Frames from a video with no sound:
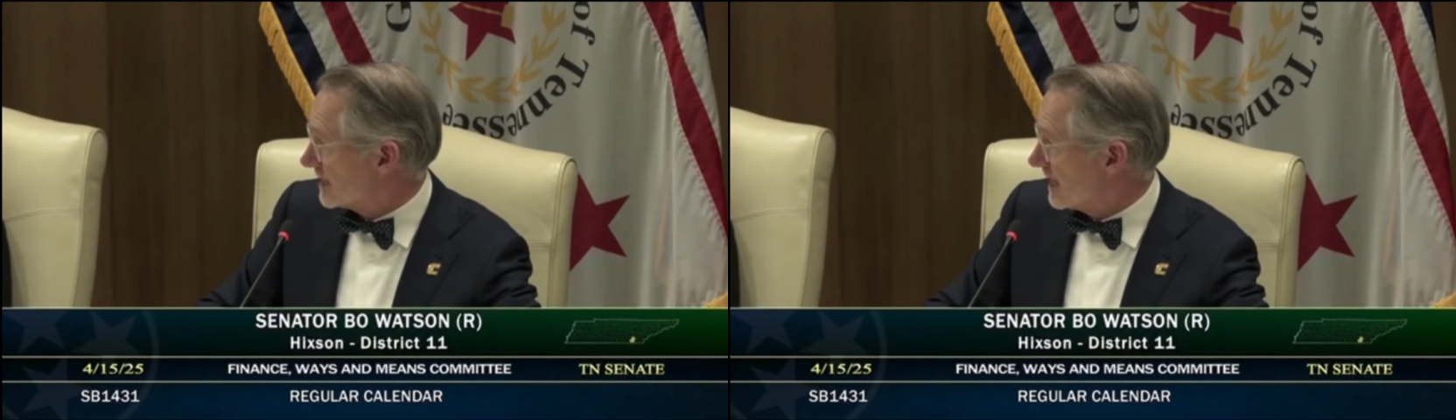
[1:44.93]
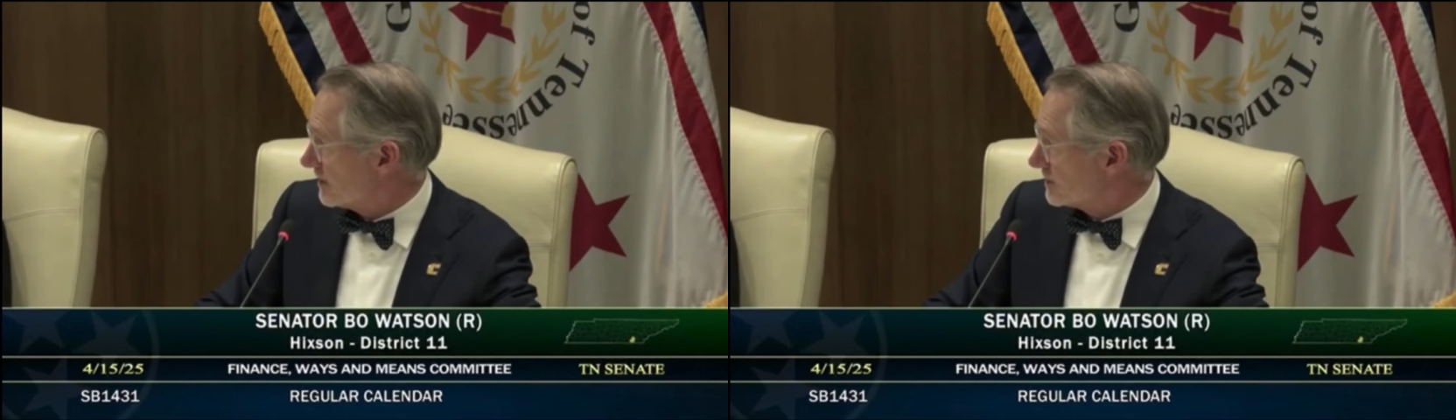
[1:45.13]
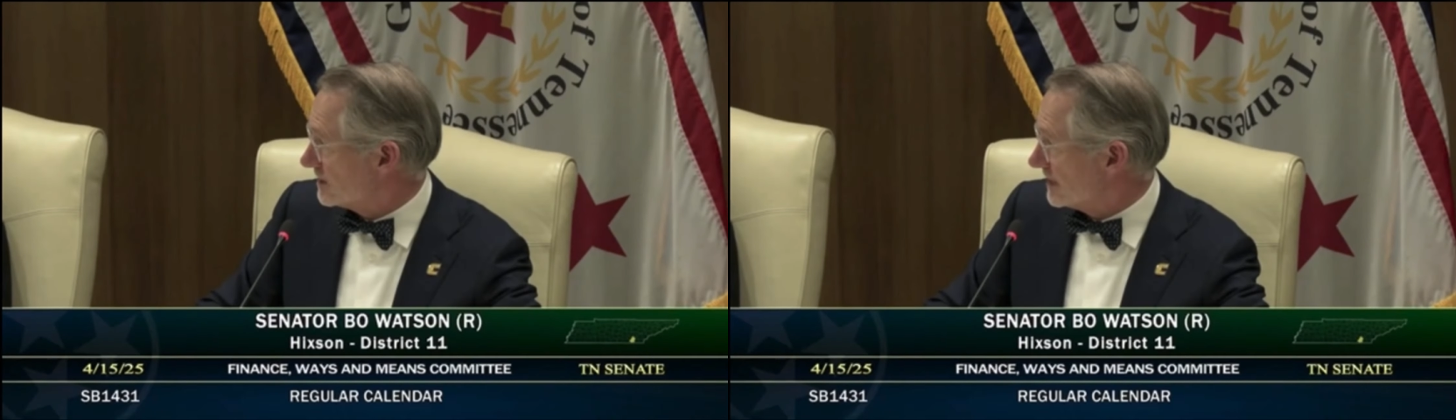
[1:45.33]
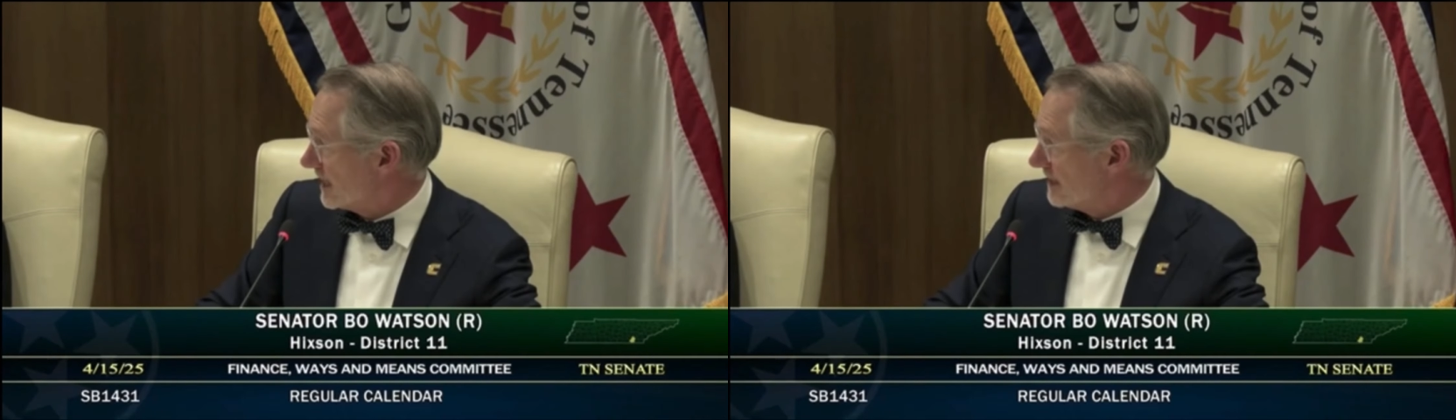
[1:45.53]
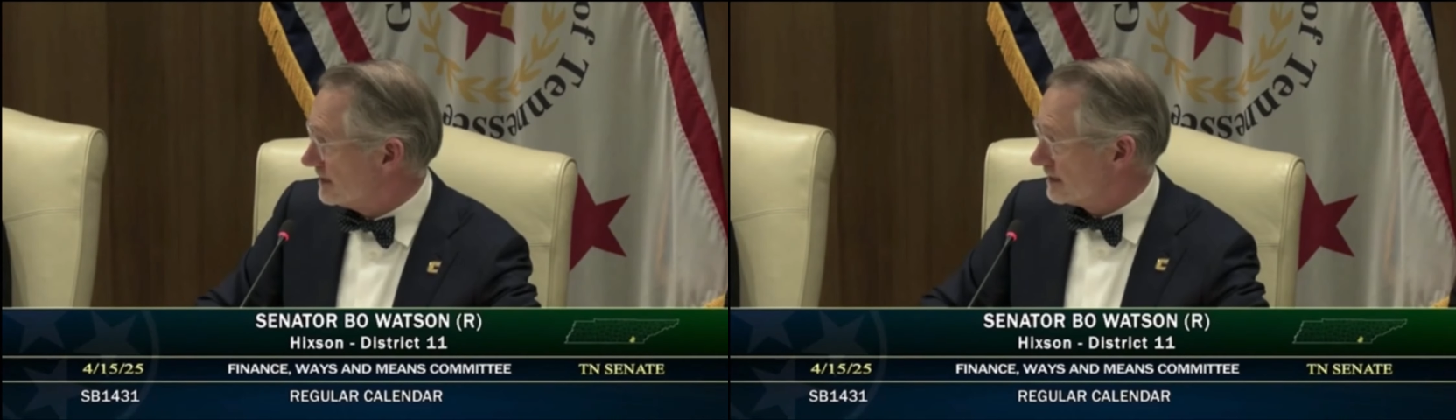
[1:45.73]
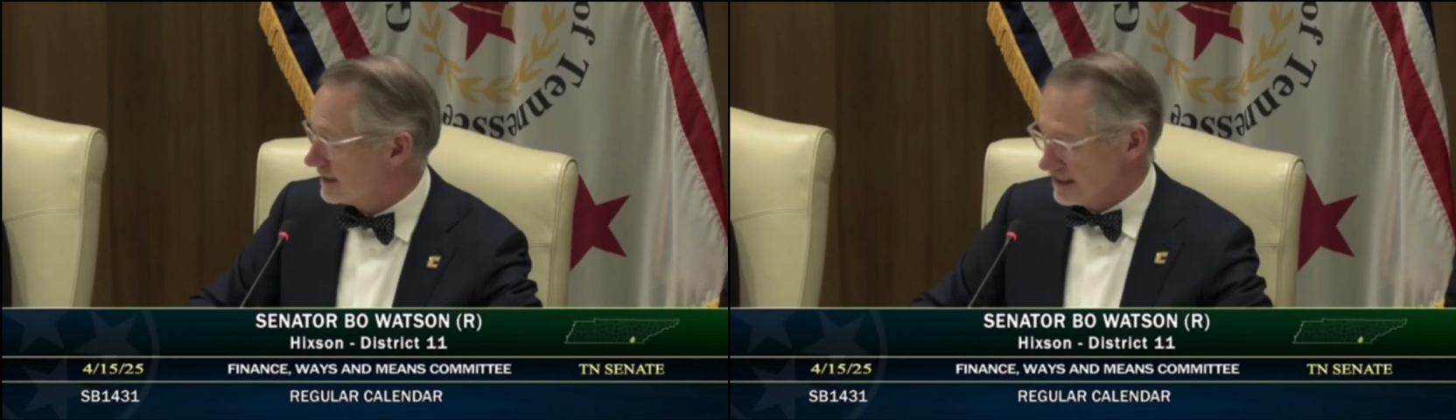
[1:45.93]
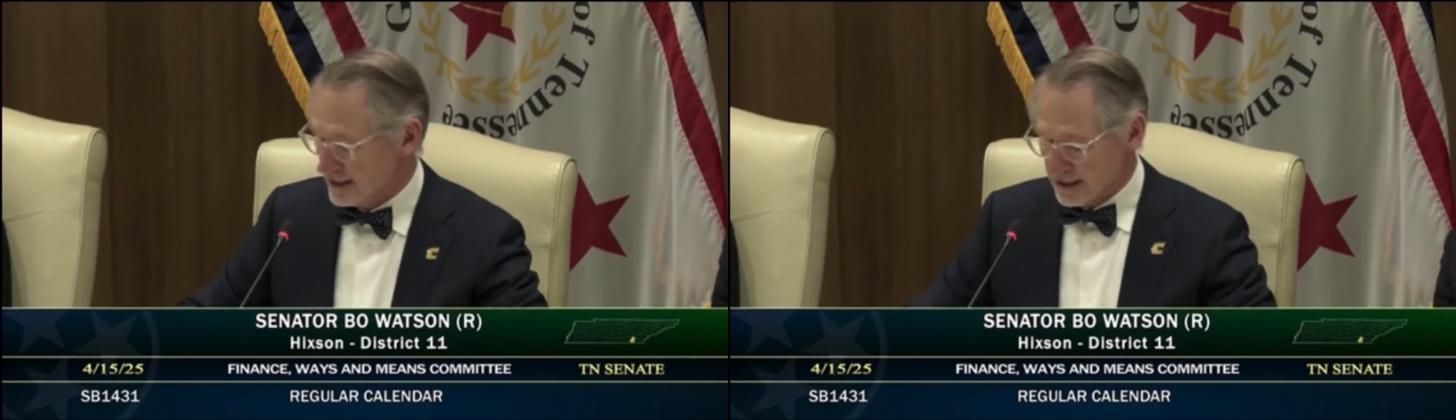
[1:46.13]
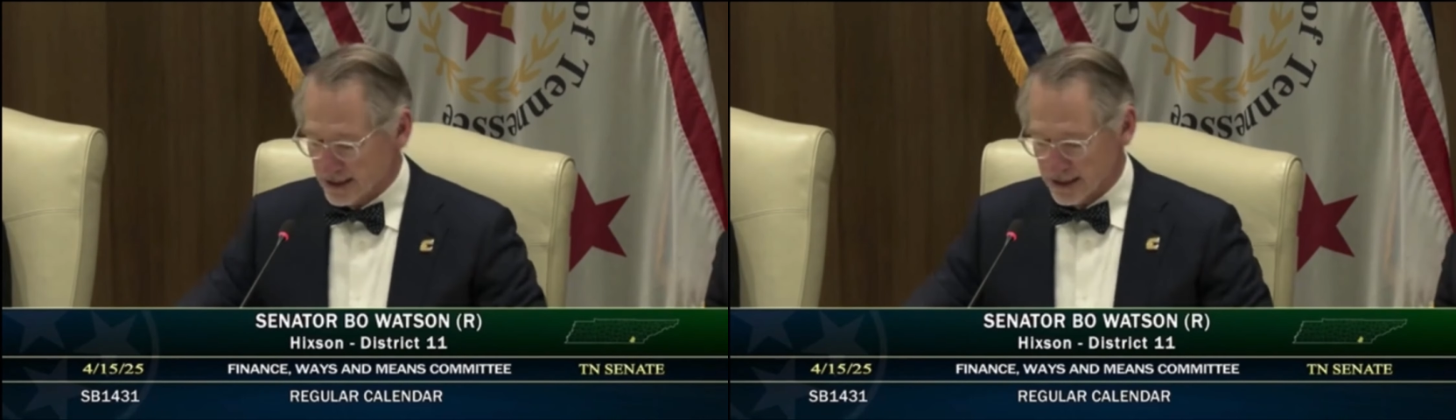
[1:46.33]
the House today.
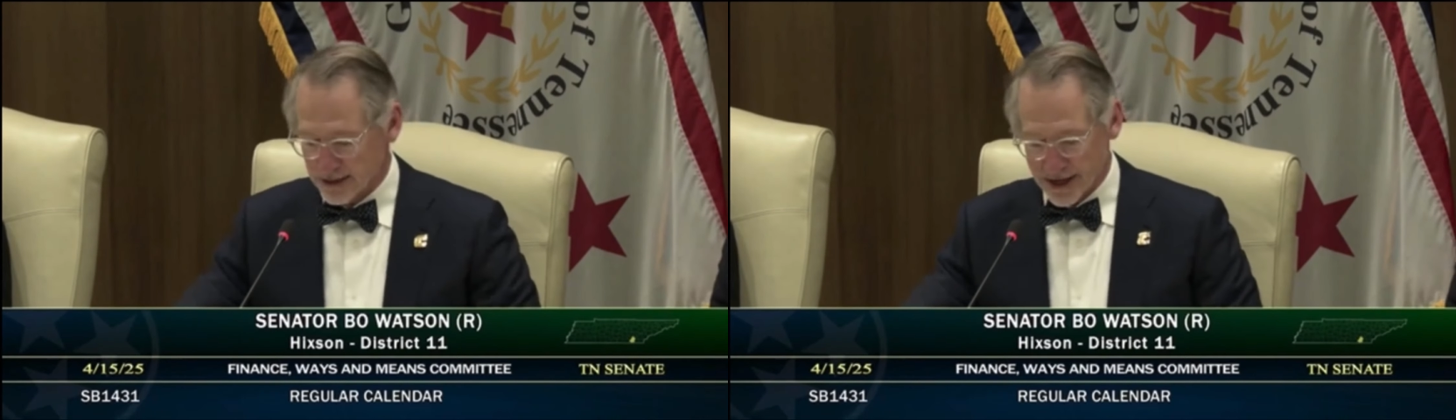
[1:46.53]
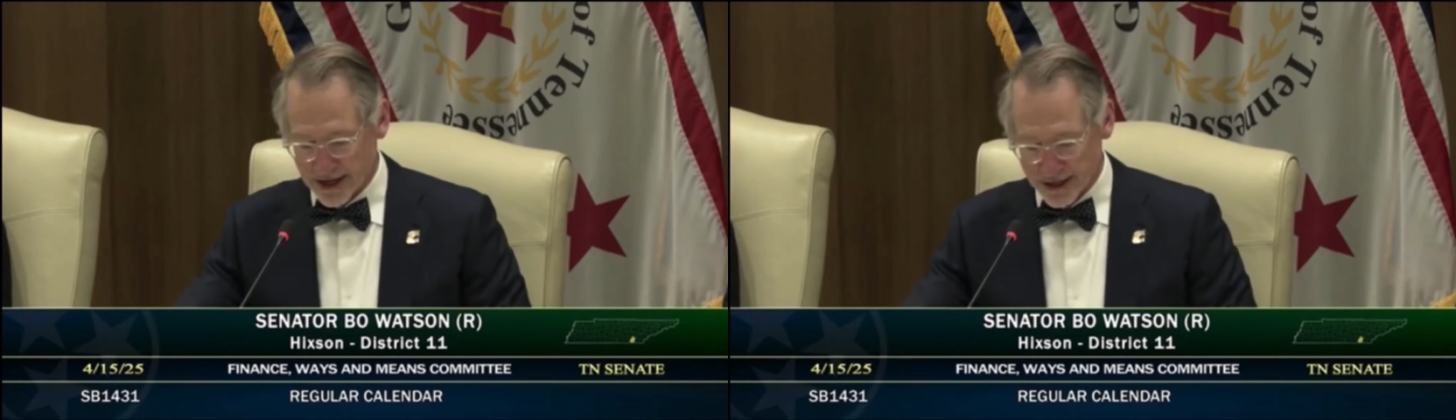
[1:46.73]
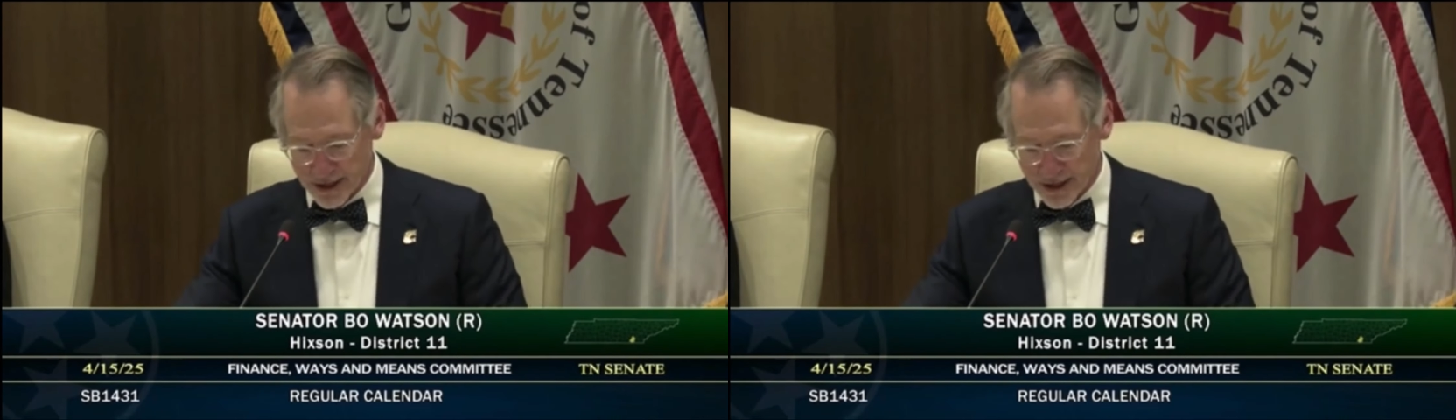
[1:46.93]
And in